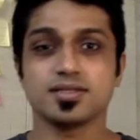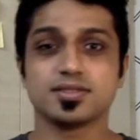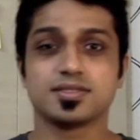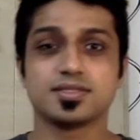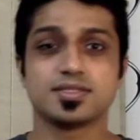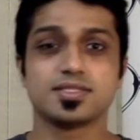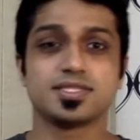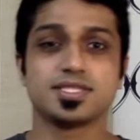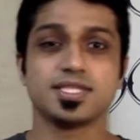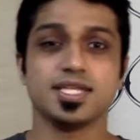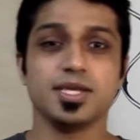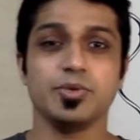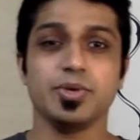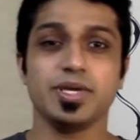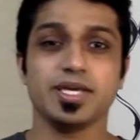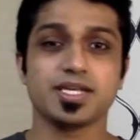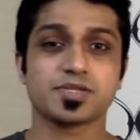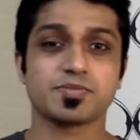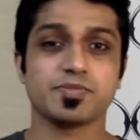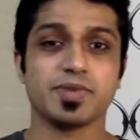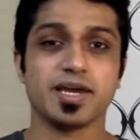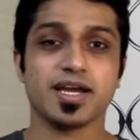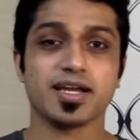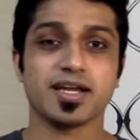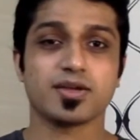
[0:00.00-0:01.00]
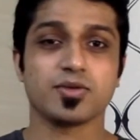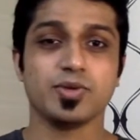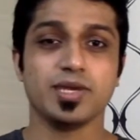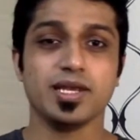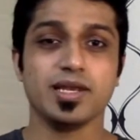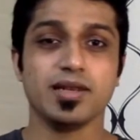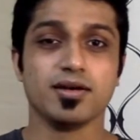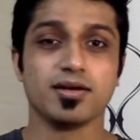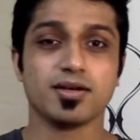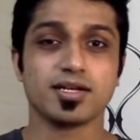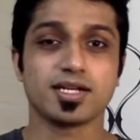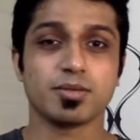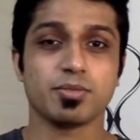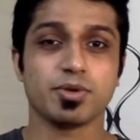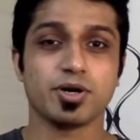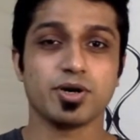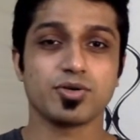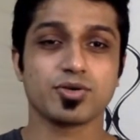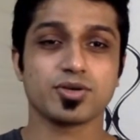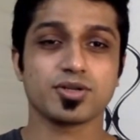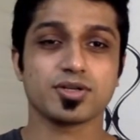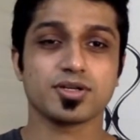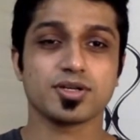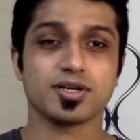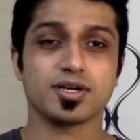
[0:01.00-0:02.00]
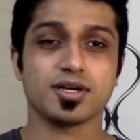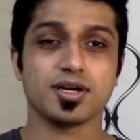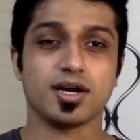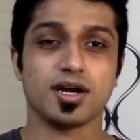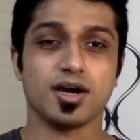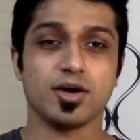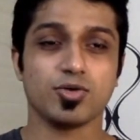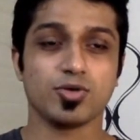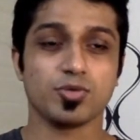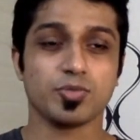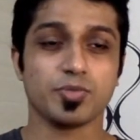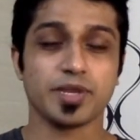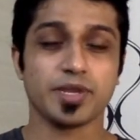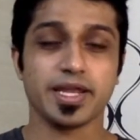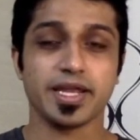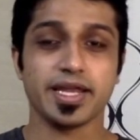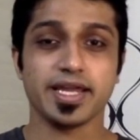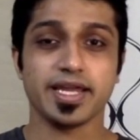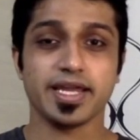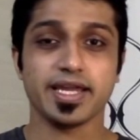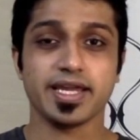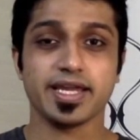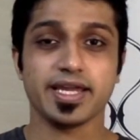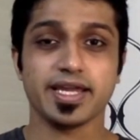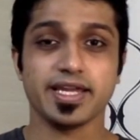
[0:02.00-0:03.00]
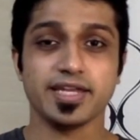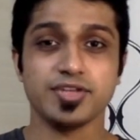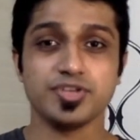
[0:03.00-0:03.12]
3 weeks back, we learned about how to pray in